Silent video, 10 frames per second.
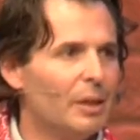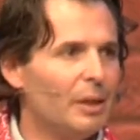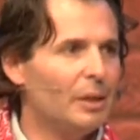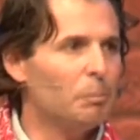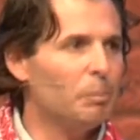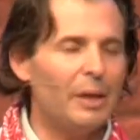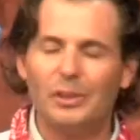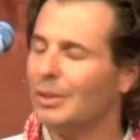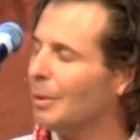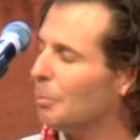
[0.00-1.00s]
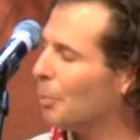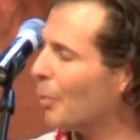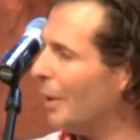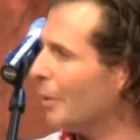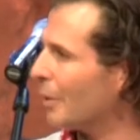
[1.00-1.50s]
in passionate
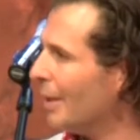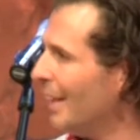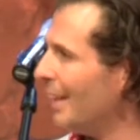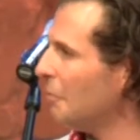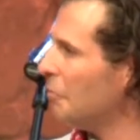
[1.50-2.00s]
prayer and